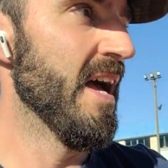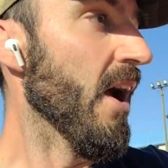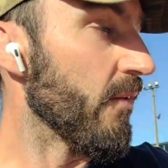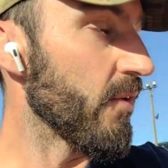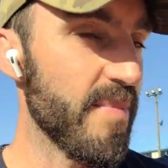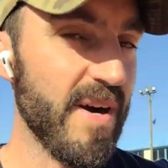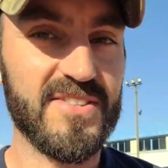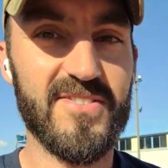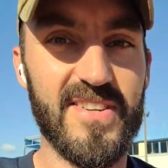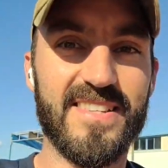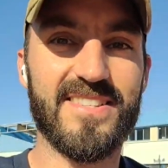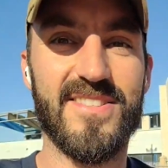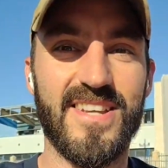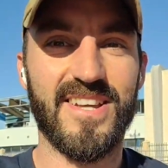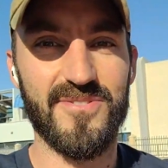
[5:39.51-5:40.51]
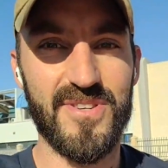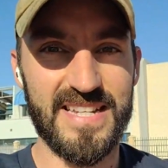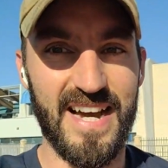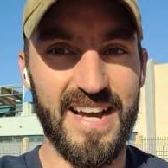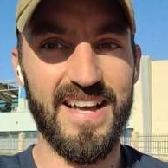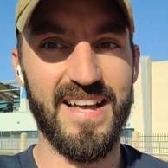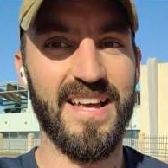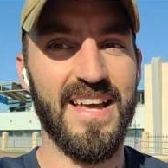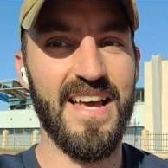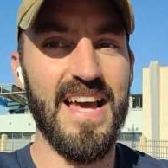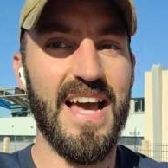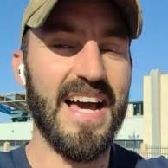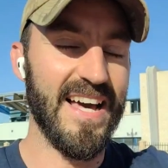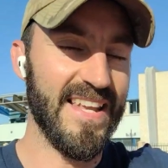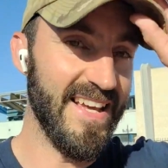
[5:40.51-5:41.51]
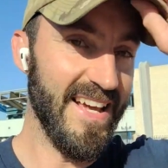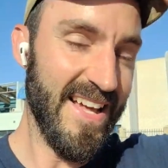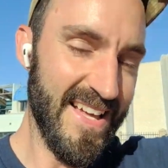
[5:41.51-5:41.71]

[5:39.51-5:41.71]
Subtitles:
we're about to enter the arena. And